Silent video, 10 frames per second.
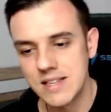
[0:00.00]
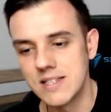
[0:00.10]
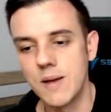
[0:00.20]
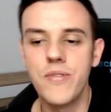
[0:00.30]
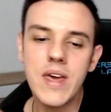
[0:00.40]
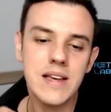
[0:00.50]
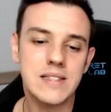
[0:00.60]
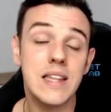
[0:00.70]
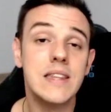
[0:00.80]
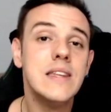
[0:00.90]
some things
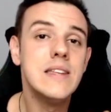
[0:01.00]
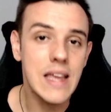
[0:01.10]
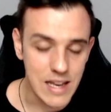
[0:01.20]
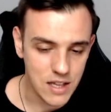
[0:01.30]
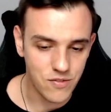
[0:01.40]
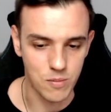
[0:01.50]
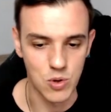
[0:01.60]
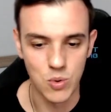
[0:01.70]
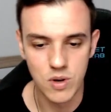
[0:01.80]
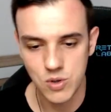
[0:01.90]
that they need from
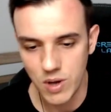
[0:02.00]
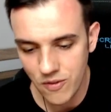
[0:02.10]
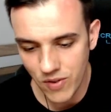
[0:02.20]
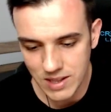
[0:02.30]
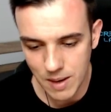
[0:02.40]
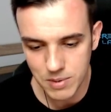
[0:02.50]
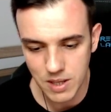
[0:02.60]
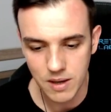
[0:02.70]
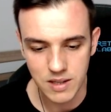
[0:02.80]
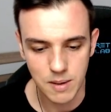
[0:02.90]
you so if I tap
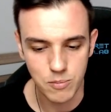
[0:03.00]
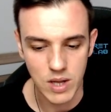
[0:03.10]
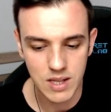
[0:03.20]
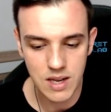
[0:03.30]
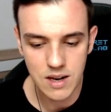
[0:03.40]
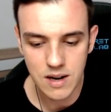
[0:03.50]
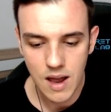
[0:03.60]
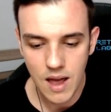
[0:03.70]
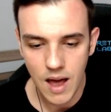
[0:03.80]
the the bread here